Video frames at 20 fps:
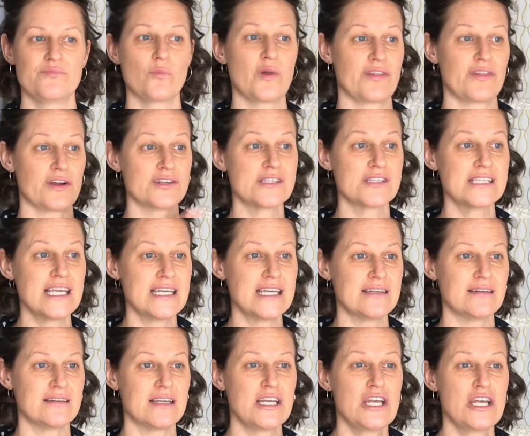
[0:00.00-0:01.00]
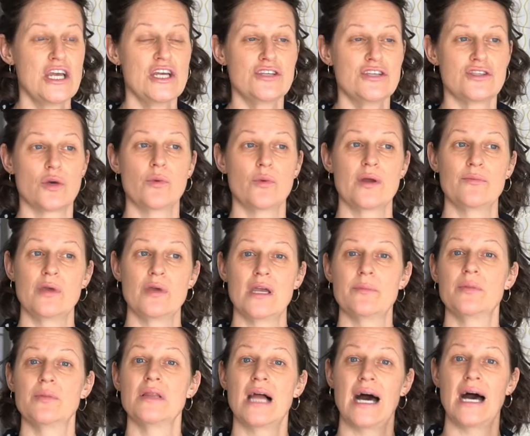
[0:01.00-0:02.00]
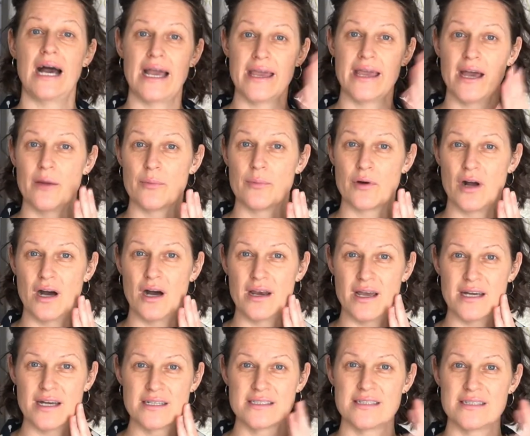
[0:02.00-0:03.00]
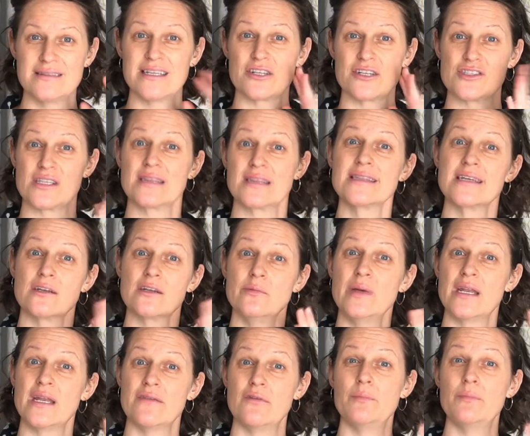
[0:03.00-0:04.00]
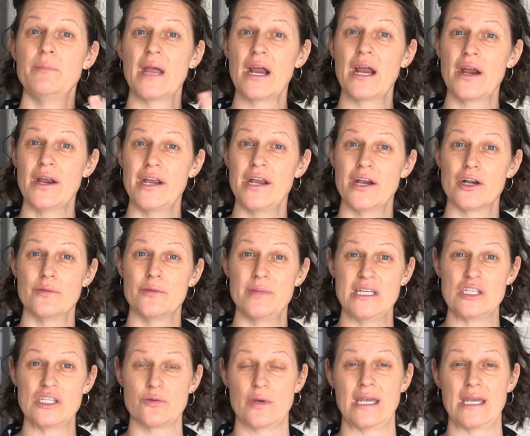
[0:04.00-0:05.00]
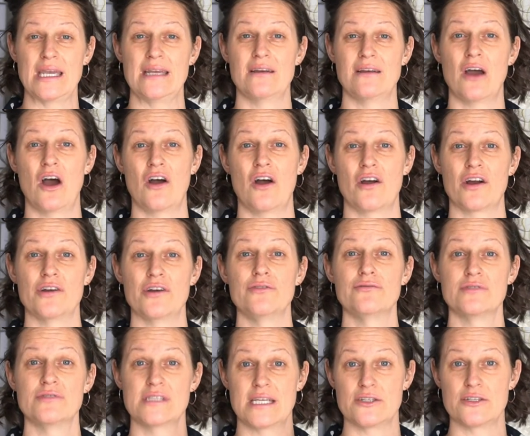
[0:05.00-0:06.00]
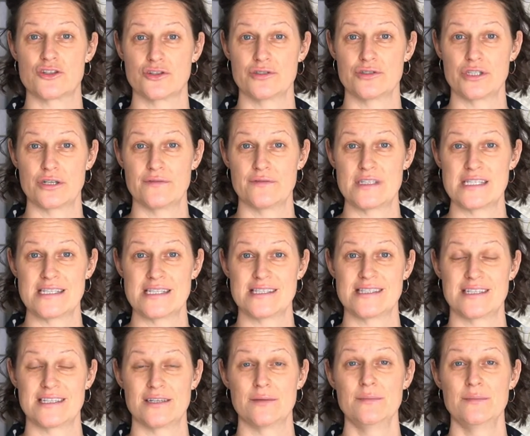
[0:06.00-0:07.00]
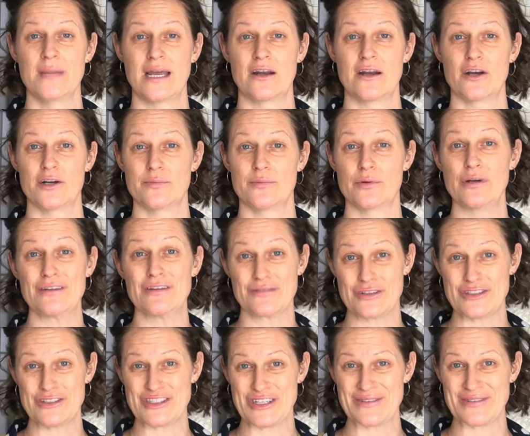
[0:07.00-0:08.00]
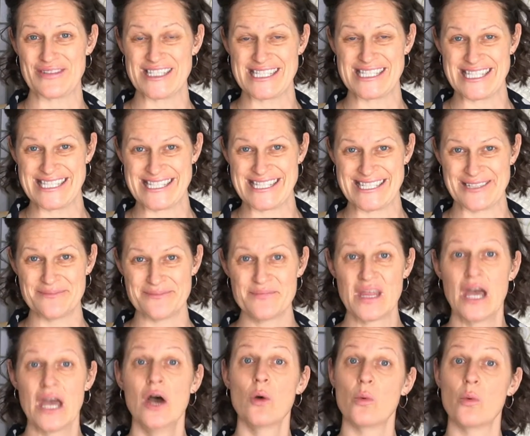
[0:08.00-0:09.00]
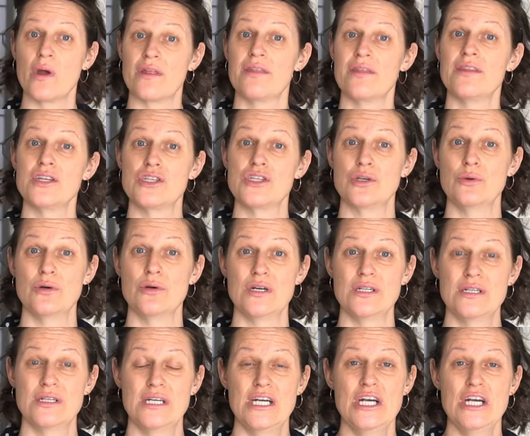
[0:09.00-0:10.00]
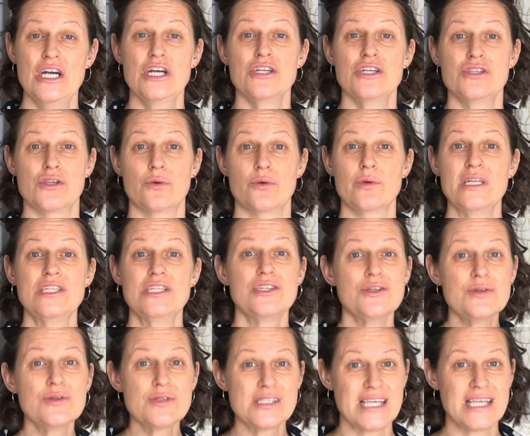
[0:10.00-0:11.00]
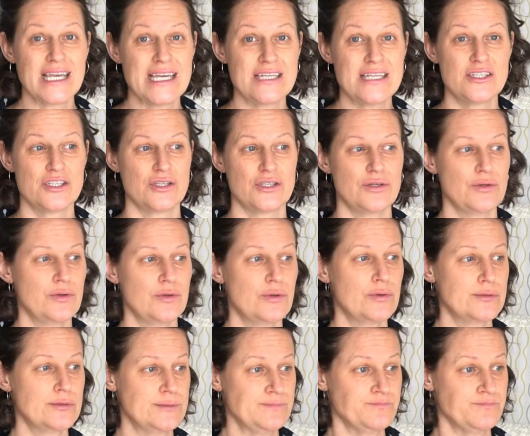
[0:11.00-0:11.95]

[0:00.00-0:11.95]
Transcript: our skin. So when we apply a product, there's a little bit of a barrier between our central nervous system and our peripheral nervous system with the tool. So we do say to